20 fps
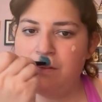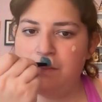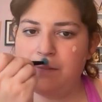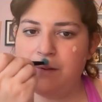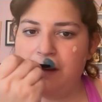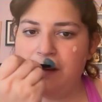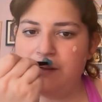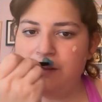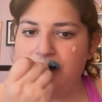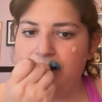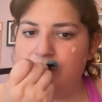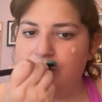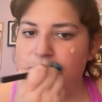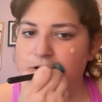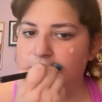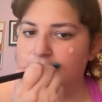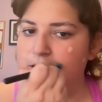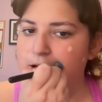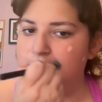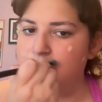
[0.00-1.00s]
but you can
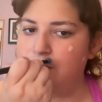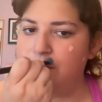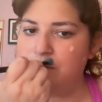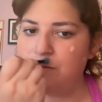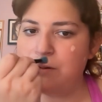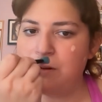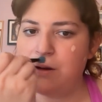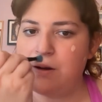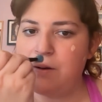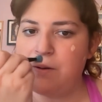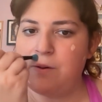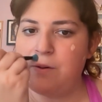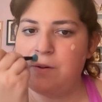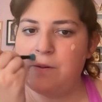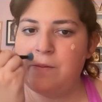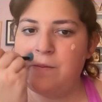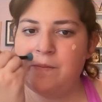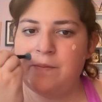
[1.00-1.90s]
just kind of go